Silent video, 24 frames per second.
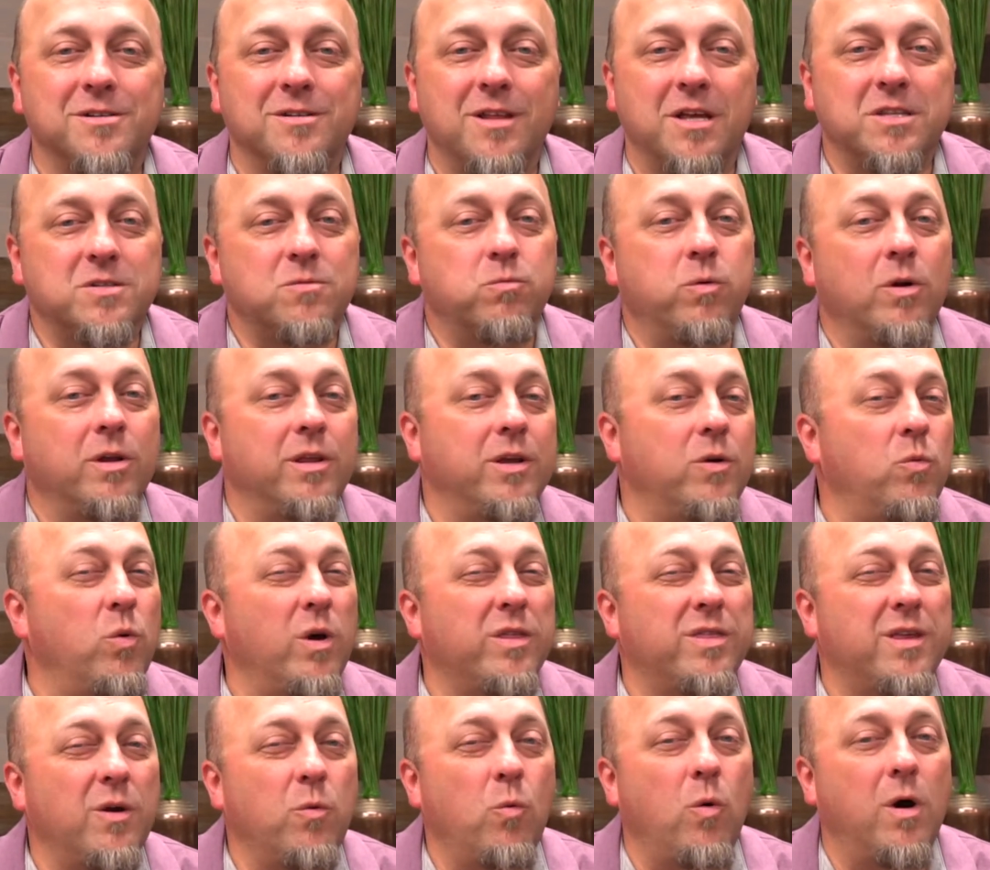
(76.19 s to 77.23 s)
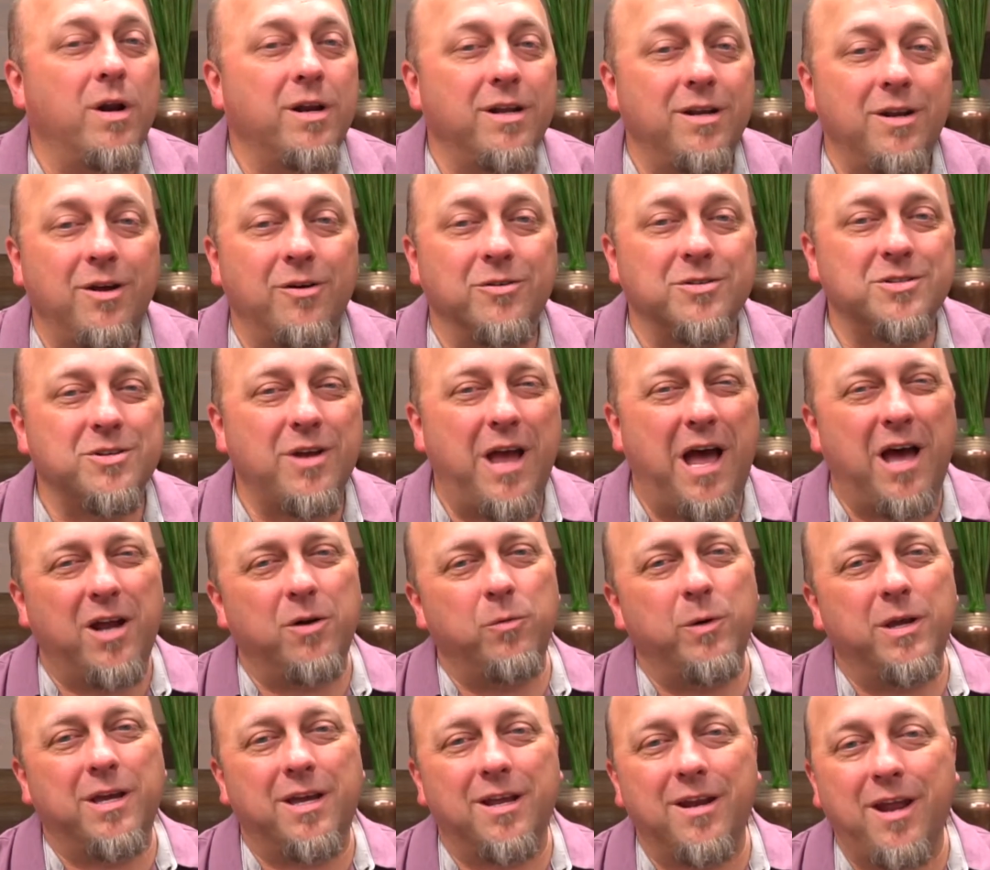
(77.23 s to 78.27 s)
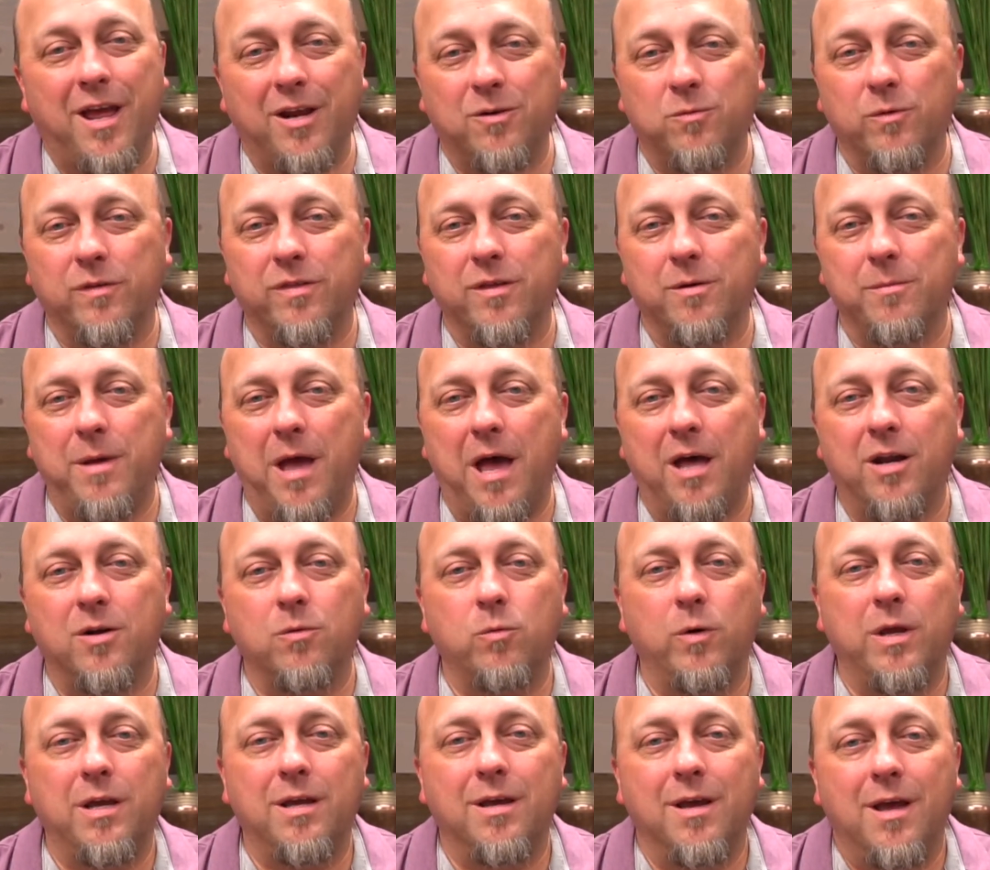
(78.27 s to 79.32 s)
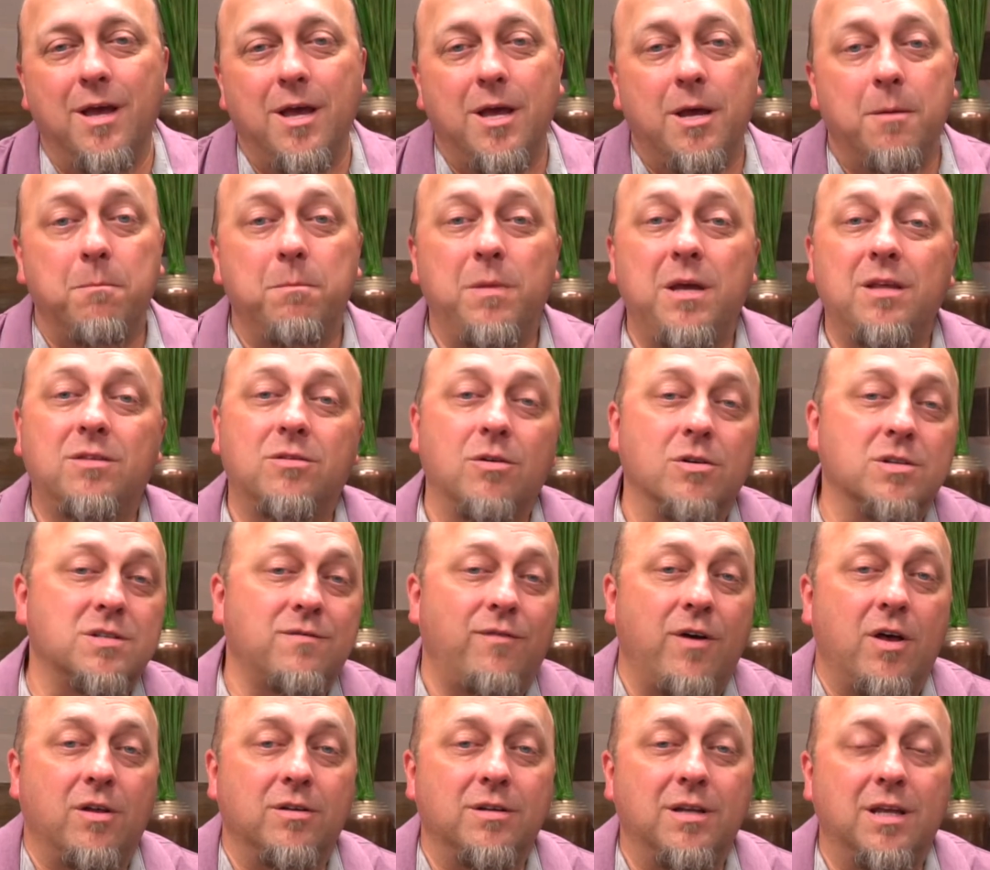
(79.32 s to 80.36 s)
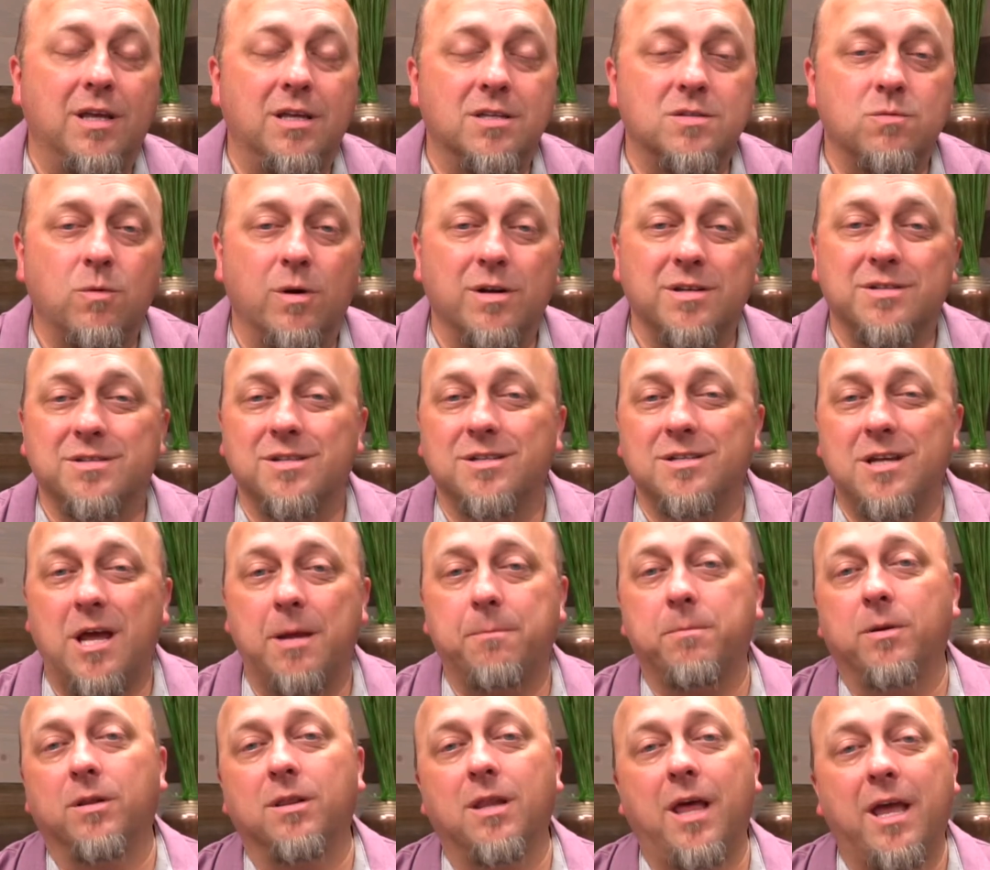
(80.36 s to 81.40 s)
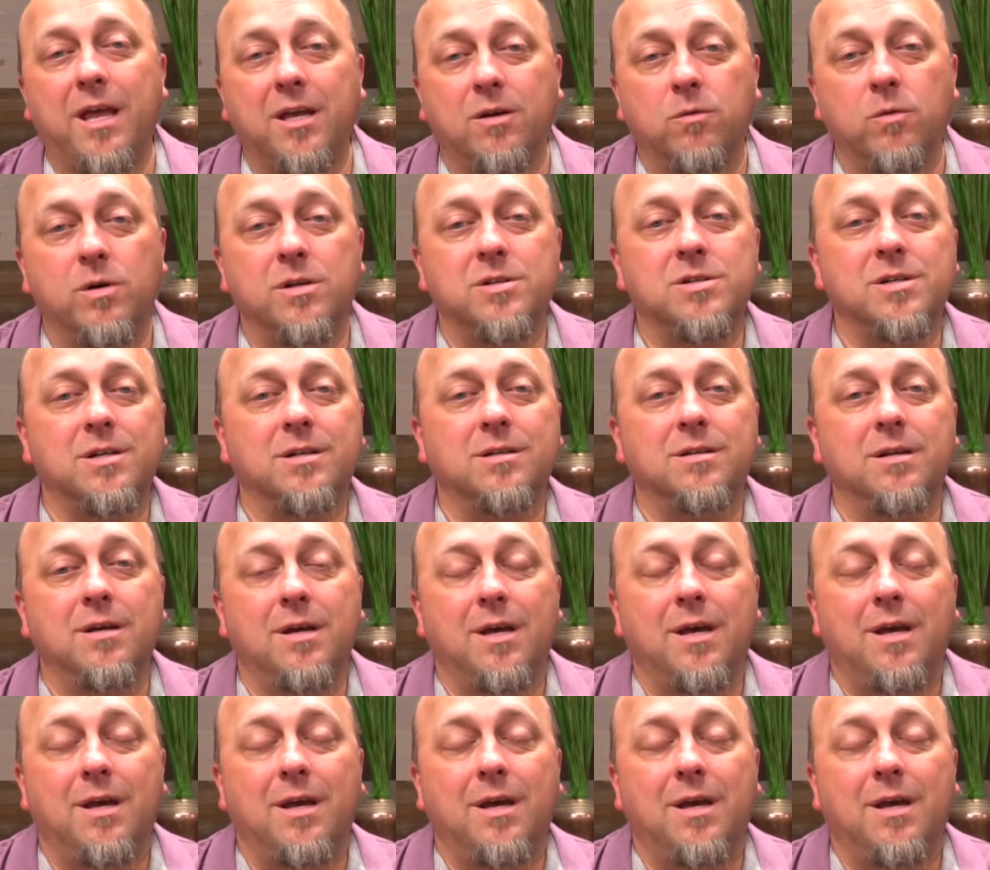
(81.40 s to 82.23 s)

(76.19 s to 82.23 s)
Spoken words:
That's really what they want to know. So how do we connect with them? How do we meet those felt needs? What is the type of language and